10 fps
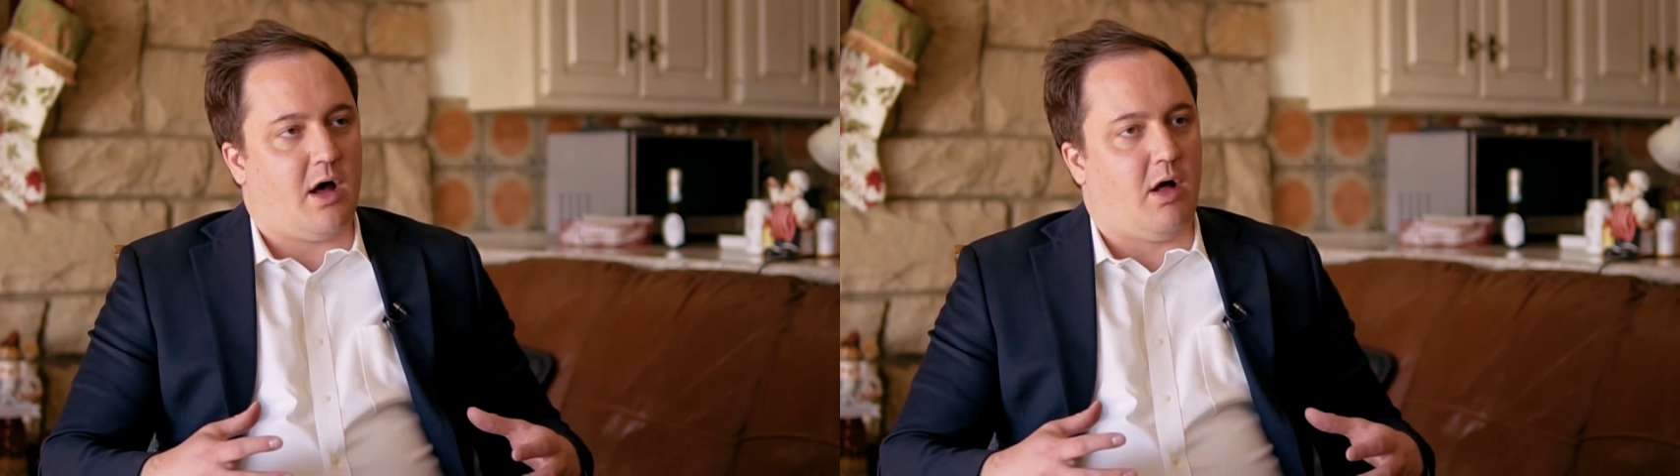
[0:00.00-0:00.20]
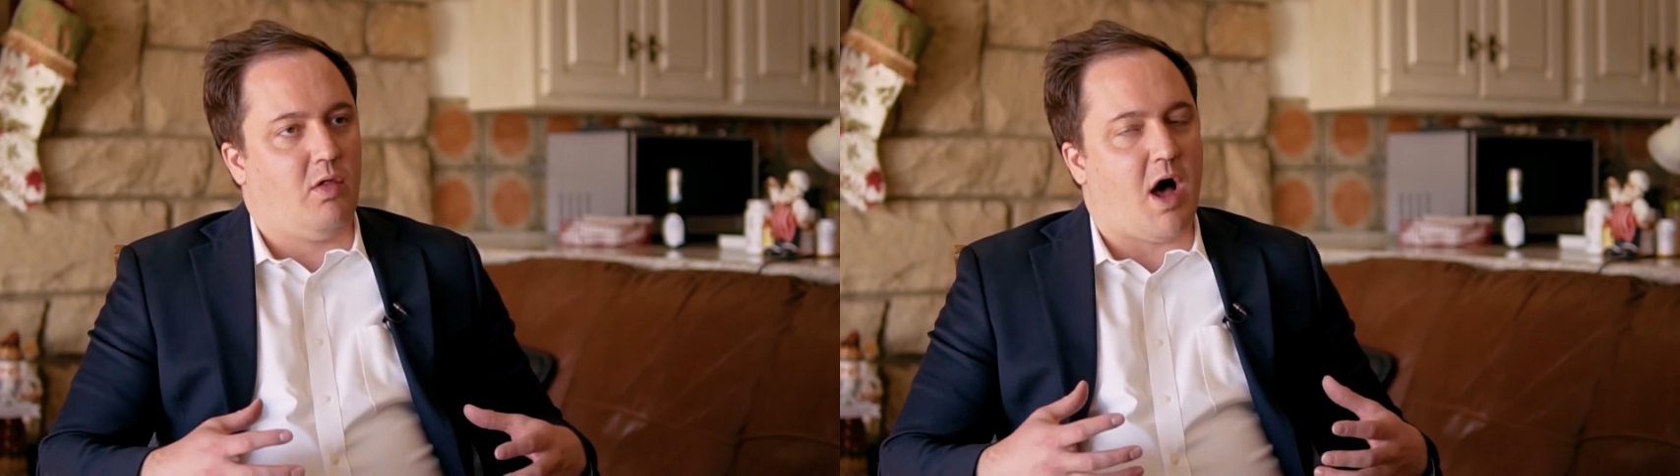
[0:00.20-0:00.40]

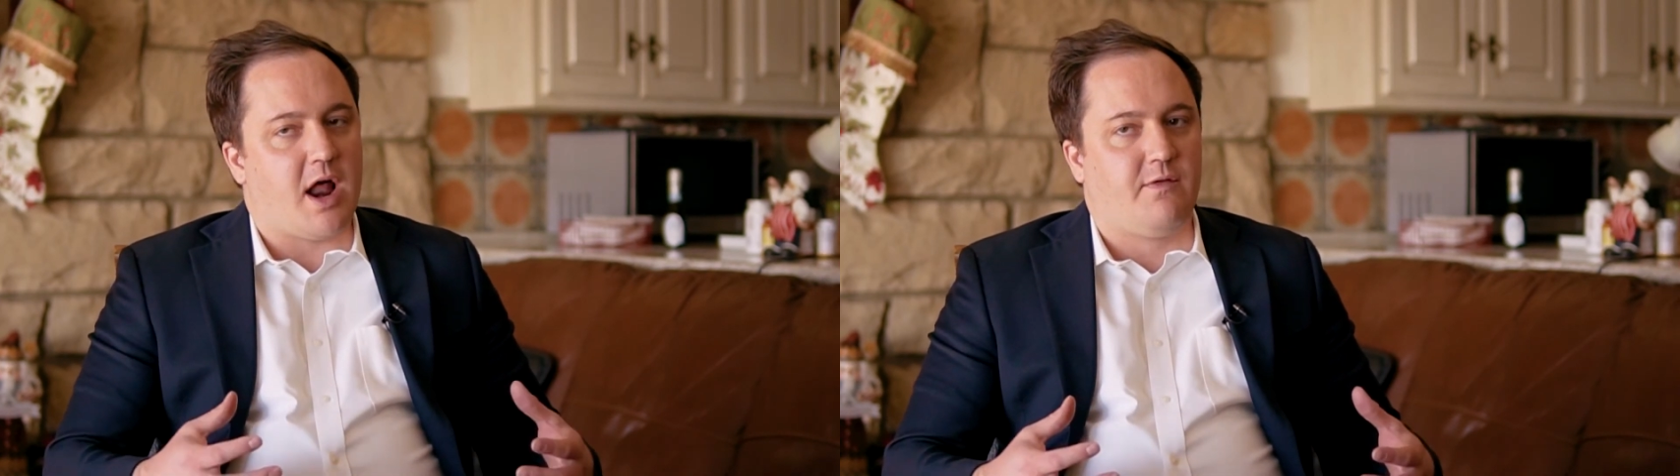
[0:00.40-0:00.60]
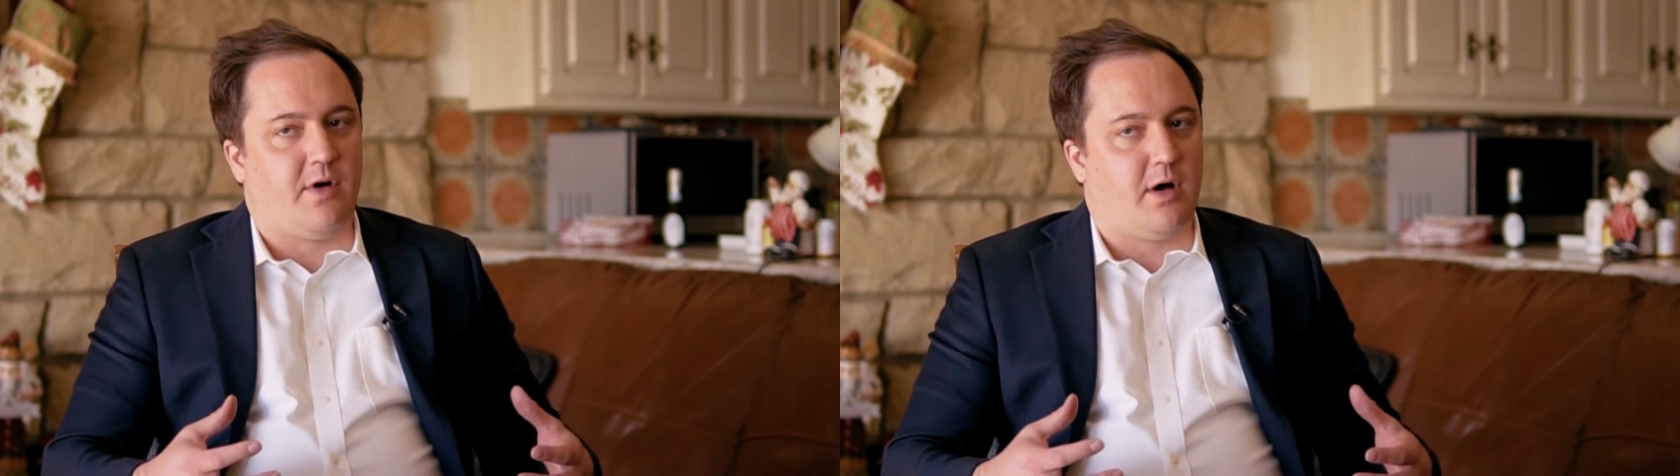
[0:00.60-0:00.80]
a
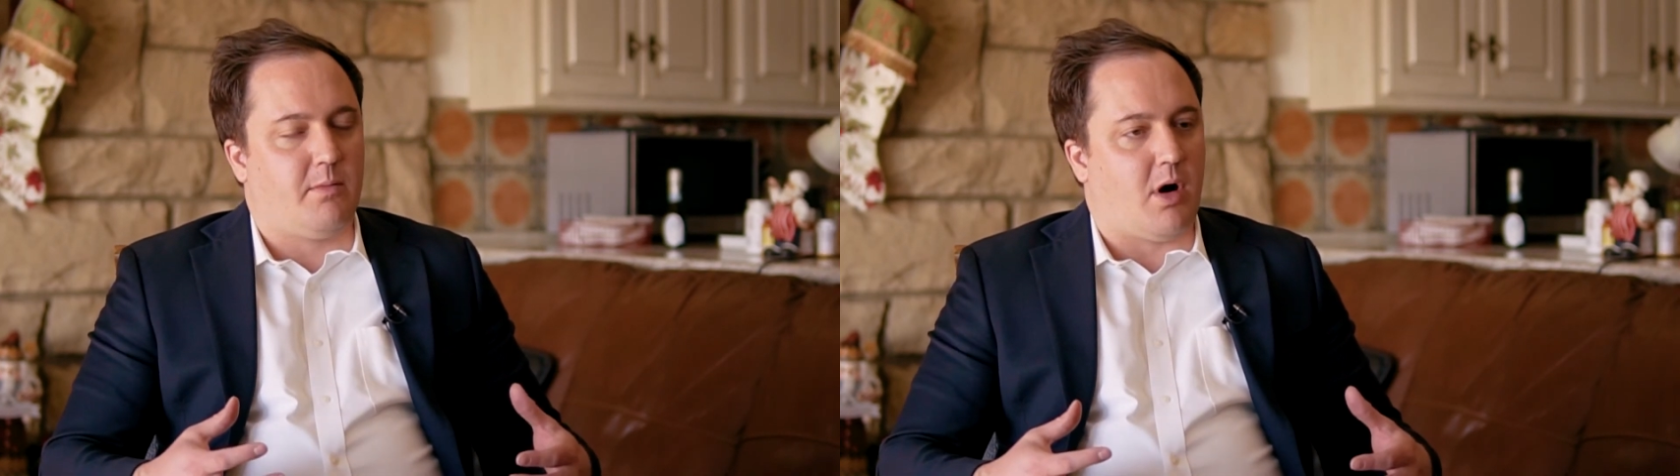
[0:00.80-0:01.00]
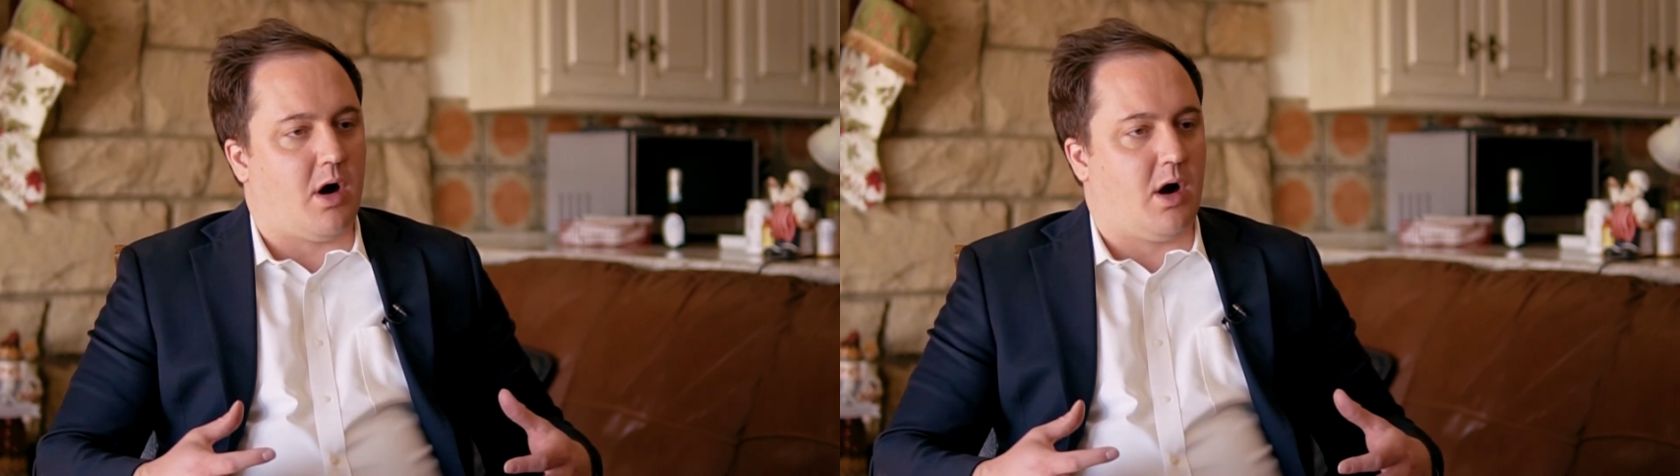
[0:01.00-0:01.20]
lot of
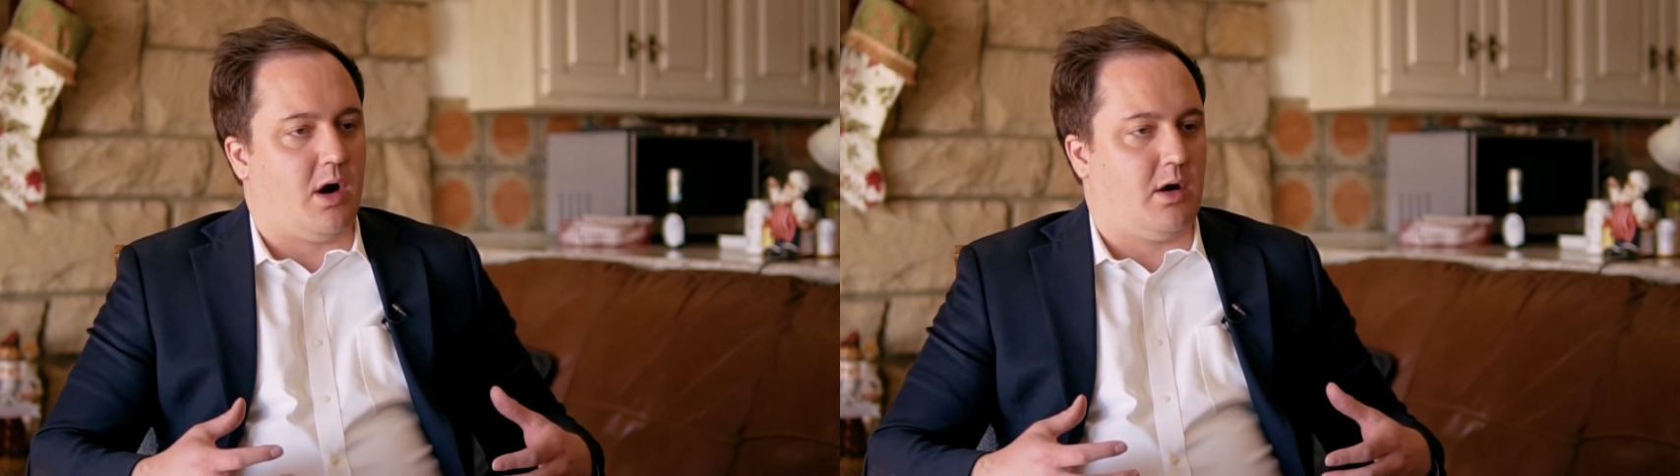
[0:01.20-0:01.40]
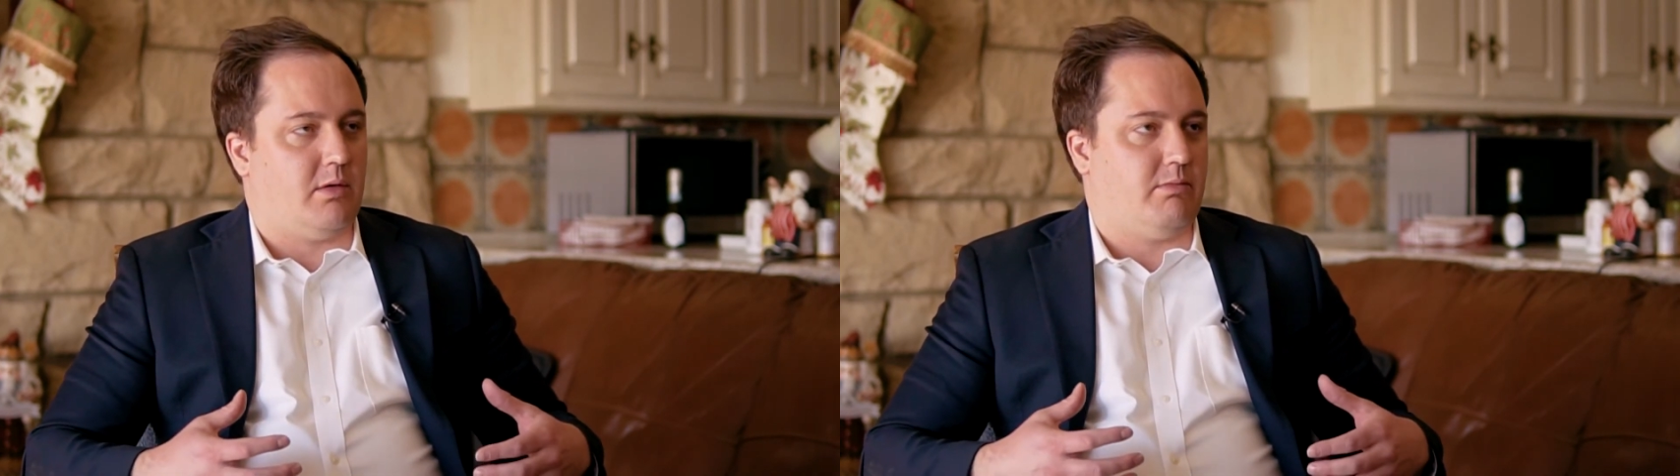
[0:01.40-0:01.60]
them
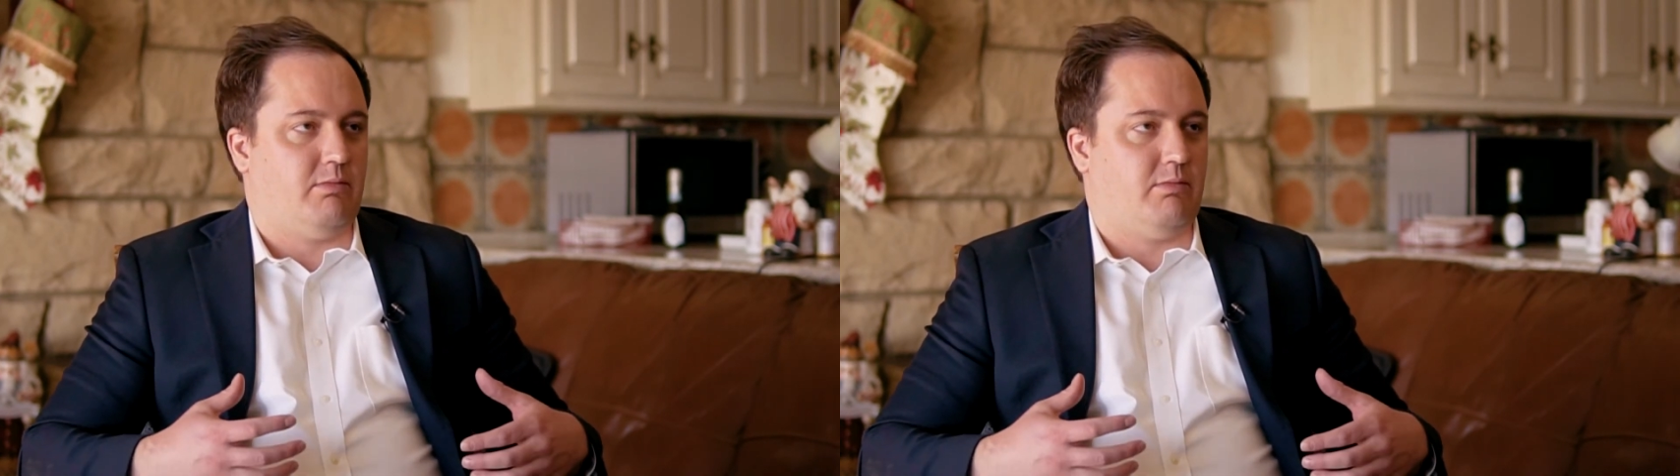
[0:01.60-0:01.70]
are